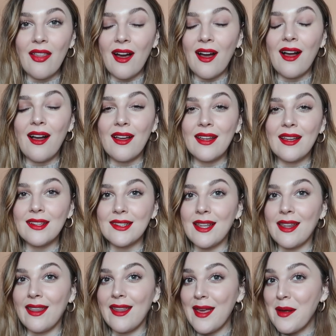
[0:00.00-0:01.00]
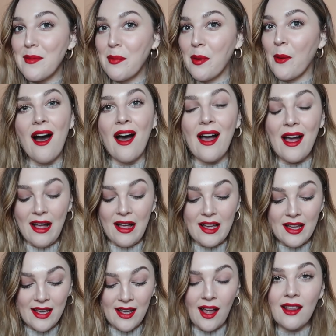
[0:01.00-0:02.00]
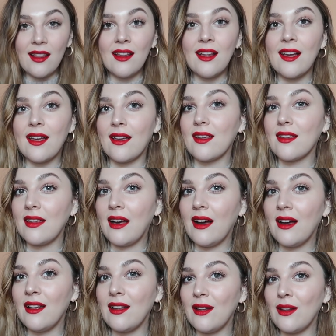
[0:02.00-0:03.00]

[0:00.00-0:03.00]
that is lip. I like that a